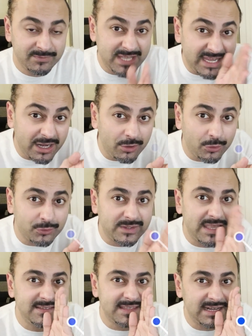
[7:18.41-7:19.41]
take care of those
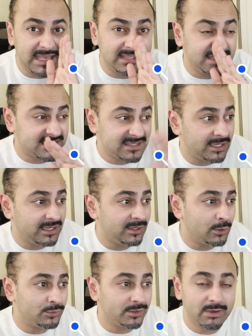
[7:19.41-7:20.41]
things, and this thing
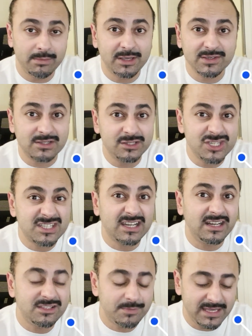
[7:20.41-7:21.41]
goes away, because
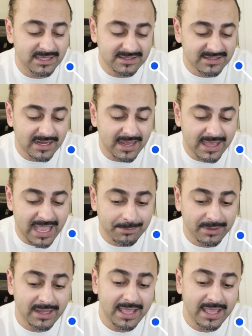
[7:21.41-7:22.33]
logistically speaking, this cannot happen.